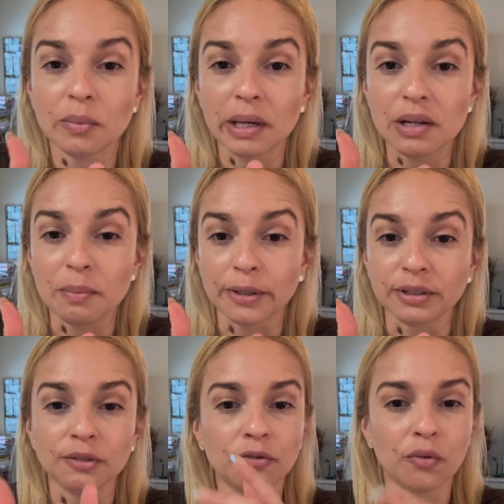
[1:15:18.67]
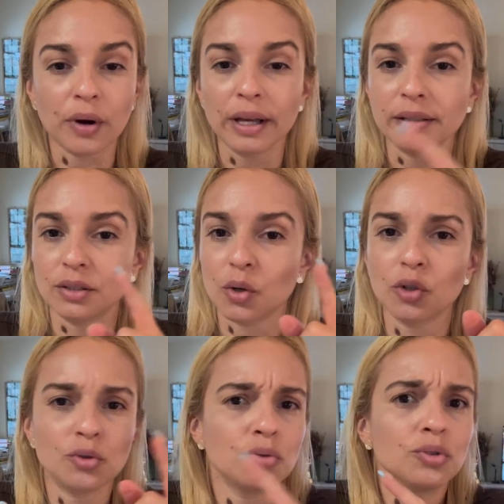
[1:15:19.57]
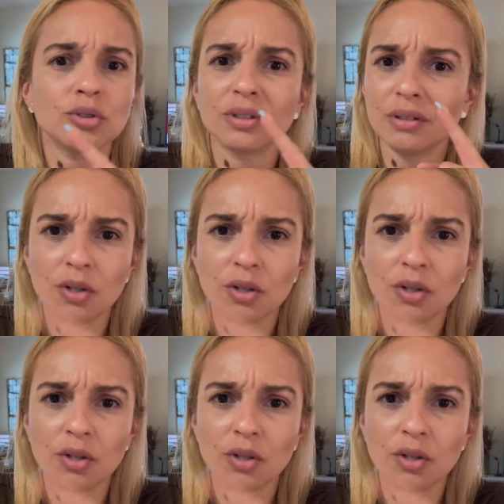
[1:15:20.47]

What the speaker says: every time we see somebody in person, friends